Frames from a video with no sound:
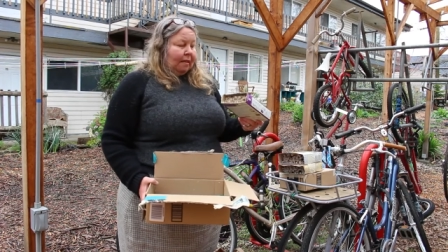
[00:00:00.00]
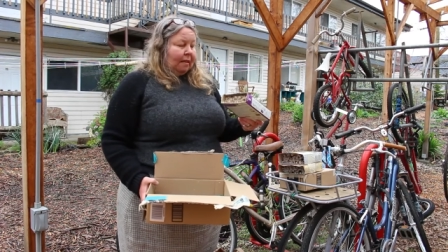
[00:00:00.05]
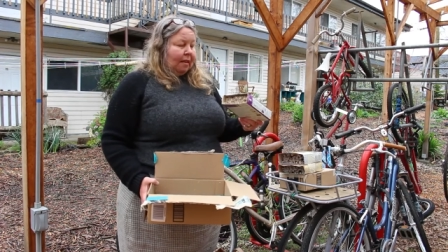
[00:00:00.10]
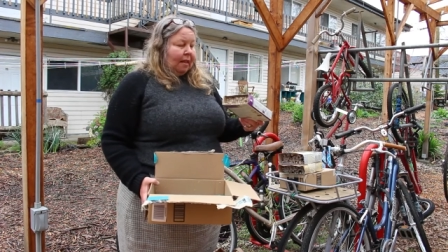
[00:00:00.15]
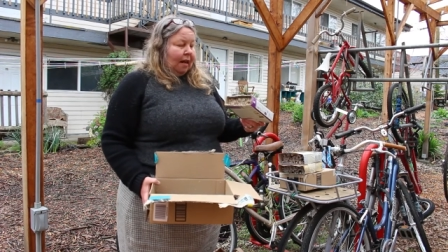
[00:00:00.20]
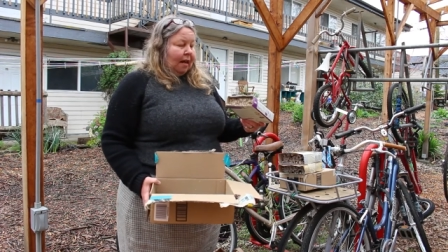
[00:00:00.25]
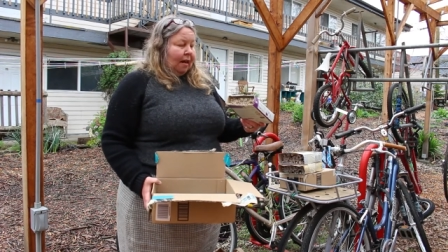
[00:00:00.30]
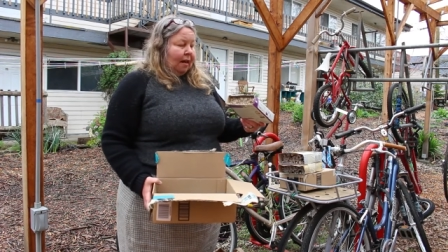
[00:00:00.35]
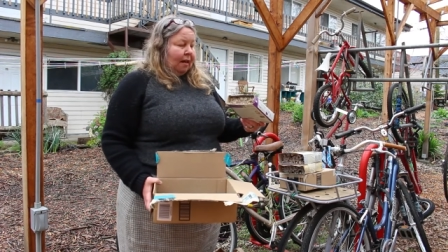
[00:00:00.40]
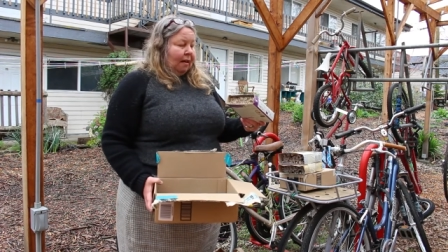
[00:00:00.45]

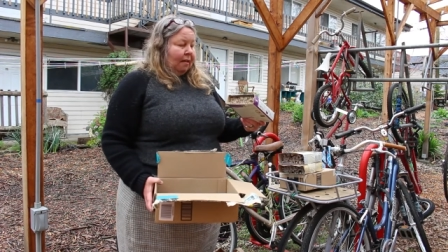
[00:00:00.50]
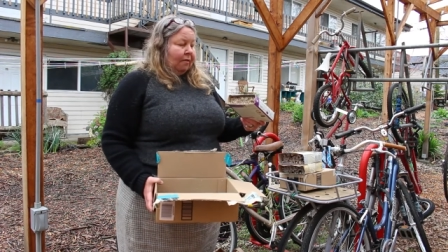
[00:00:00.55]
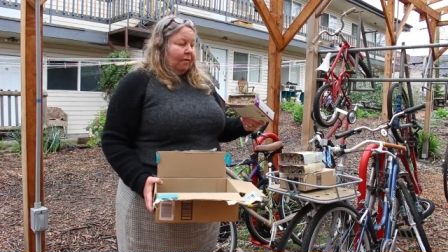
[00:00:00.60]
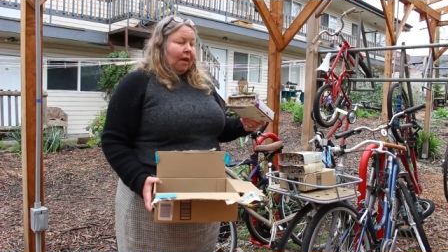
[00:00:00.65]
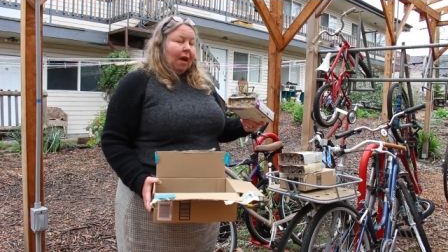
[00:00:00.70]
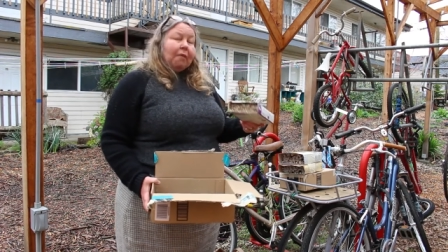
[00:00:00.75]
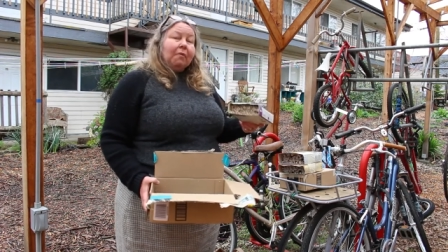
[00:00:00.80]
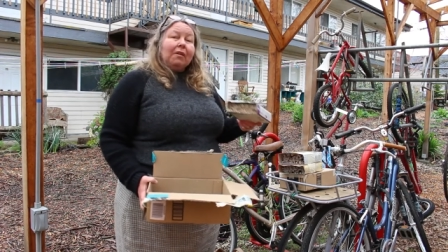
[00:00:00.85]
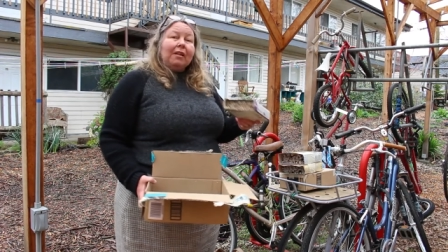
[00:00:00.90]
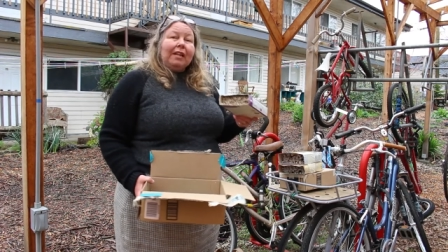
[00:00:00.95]
the
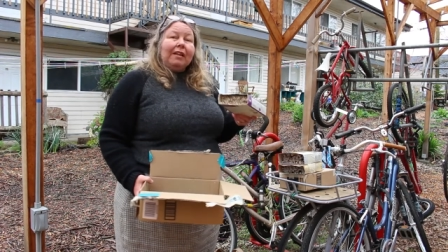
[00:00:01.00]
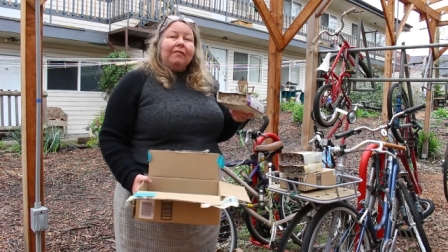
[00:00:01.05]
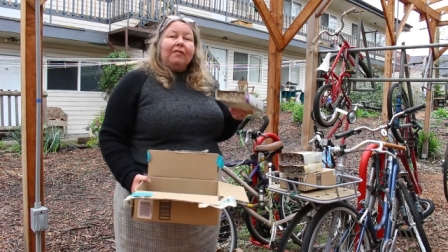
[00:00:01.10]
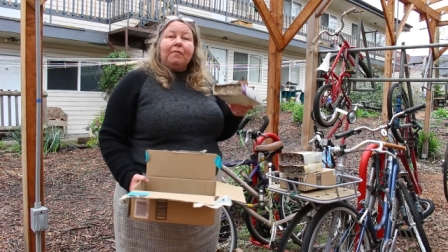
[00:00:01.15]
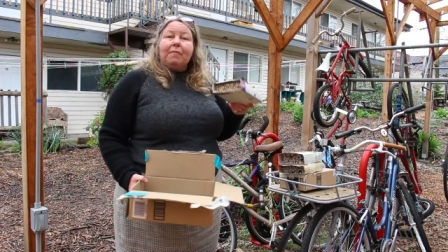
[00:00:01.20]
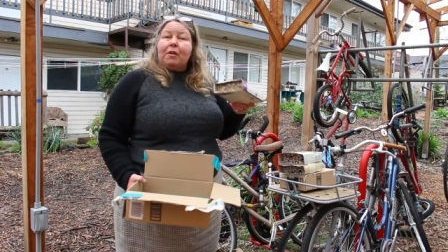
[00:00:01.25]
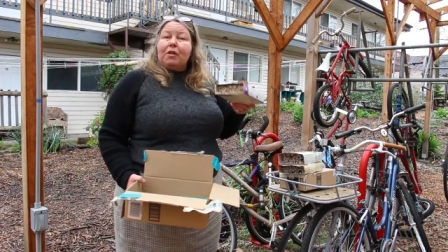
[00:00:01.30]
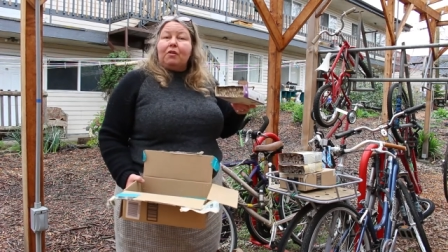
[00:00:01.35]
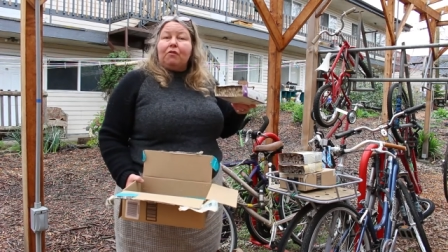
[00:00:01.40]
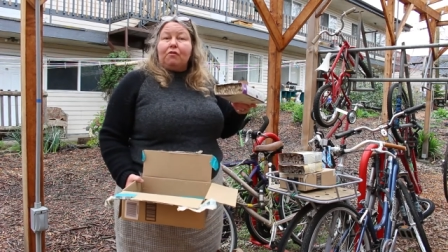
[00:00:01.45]
that will leave a
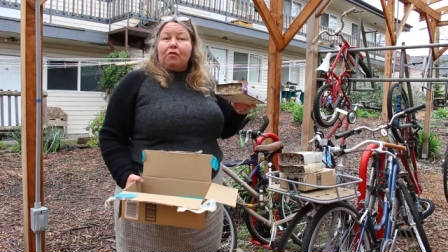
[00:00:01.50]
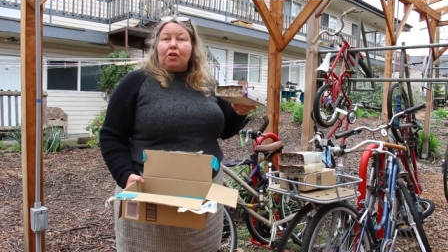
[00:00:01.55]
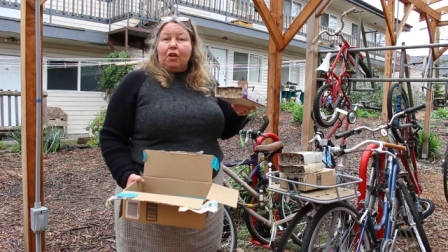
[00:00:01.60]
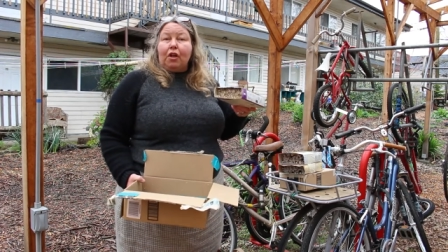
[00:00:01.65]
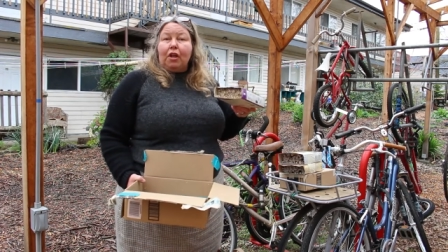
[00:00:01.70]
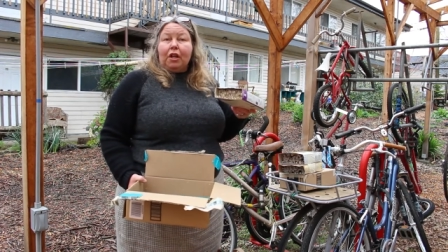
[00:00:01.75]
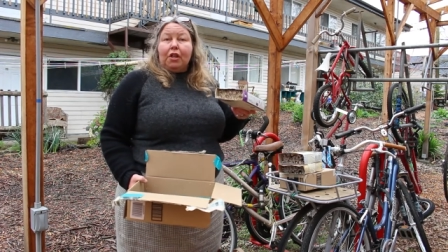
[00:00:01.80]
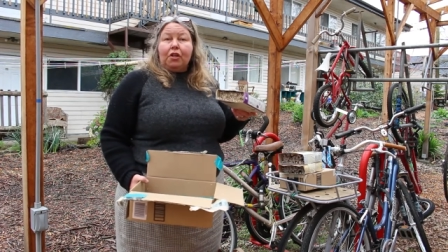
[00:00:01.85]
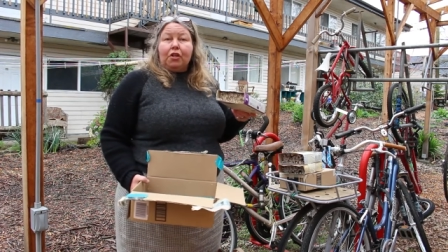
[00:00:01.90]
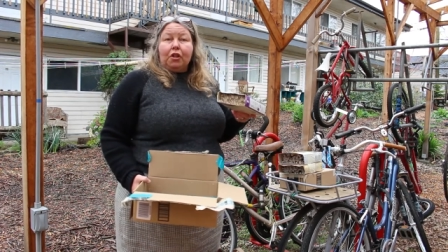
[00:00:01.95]
bunch of
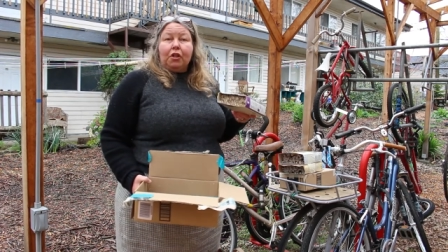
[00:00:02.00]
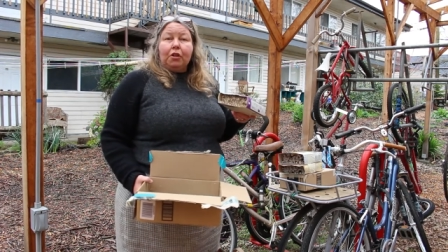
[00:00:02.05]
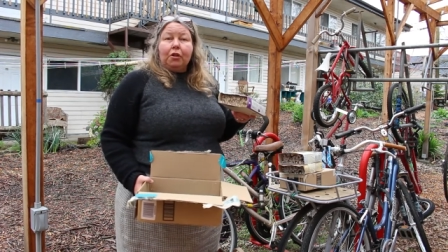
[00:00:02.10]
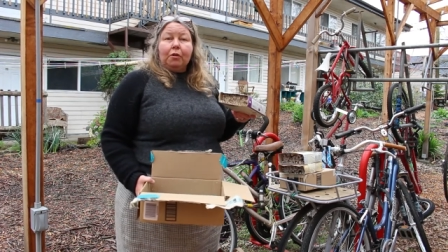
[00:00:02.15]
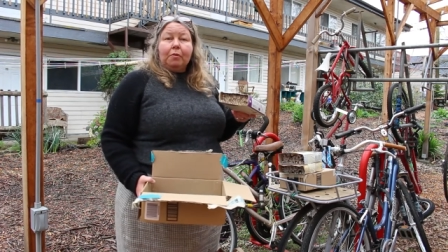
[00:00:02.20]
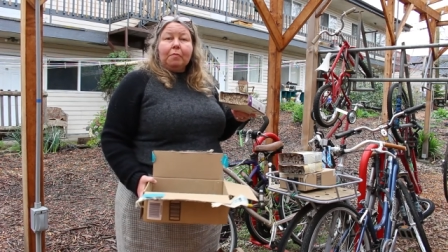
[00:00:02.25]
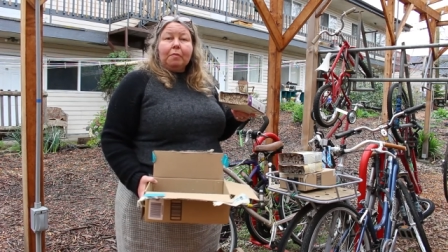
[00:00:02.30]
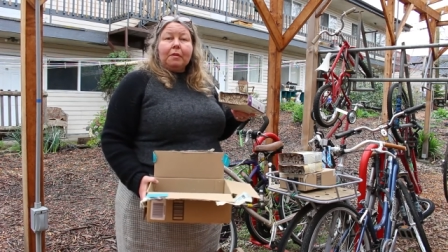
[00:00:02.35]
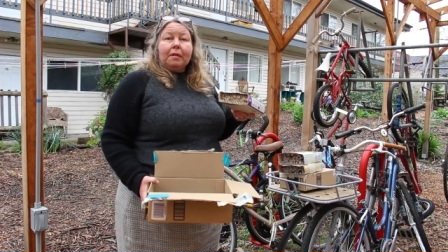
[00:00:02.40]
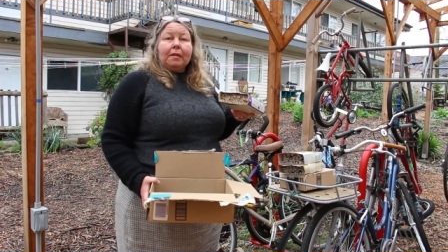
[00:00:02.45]
dirty
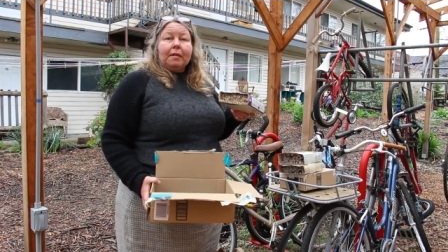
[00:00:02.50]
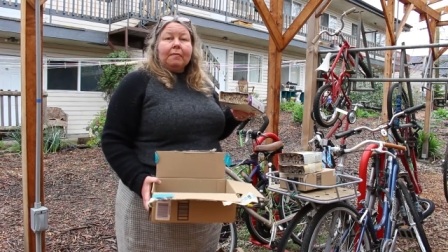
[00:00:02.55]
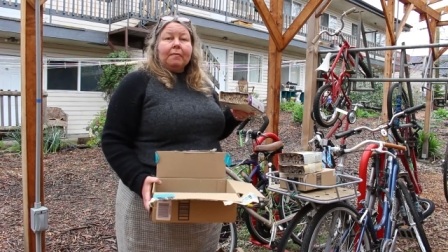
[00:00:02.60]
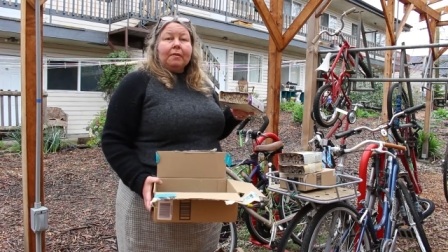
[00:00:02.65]
tubes